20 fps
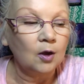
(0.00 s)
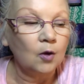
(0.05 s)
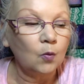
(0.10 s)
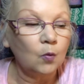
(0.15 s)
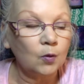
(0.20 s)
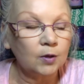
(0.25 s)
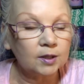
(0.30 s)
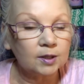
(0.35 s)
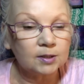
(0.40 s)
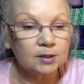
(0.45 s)

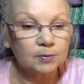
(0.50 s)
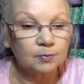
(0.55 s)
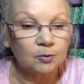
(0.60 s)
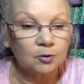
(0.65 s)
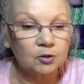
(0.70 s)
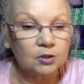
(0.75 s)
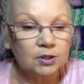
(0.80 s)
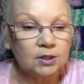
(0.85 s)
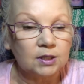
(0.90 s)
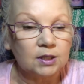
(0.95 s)
what this
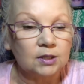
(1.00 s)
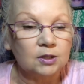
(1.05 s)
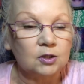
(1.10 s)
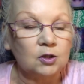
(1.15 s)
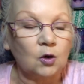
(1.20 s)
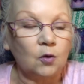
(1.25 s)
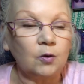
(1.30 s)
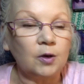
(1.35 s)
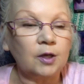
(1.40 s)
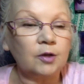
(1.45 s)
person is
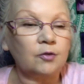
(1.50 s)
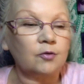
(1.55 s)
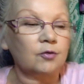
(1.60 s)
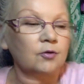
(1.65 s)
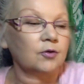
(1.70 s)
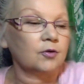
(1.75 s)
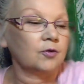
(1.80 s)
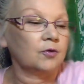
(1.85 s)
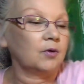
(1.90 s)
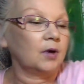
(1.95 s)
going
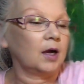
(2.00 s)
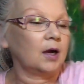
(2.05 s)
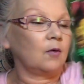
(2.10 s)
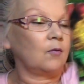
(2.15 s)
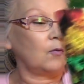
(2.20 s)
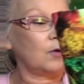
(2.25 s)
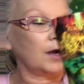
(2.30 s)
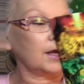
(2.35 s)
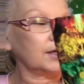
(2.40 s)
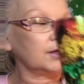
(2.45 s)
through
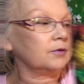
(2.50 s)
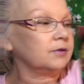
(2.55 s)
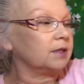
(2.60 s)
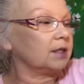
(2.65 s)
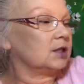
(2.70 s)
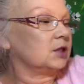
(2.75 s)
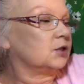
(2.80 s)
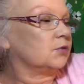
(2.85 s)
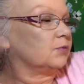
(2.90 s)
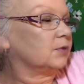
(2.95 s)
and why you
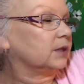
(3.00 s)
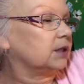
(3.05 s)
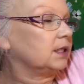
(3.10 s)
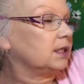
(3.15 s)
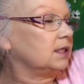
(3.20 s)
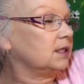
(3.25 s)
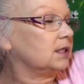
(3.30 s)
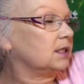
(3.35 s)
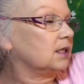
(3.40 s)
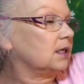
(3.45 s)
need to
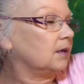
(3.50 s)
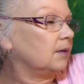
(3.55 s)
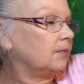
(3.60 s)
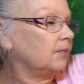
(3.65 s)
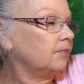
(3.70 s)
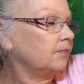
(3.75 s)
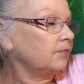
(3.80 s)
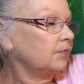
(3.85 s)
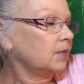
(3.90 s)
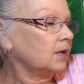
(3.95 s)
release
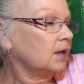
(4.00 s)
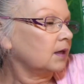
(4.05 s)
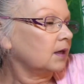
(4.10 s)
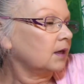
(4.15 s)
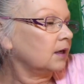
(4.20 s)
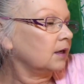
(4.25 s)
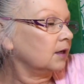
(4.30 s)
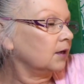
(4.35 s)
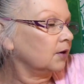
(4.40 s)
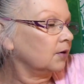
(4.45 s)
them,
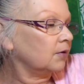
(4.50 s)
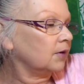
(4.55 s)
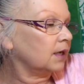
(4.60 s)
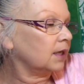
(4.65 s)
you know.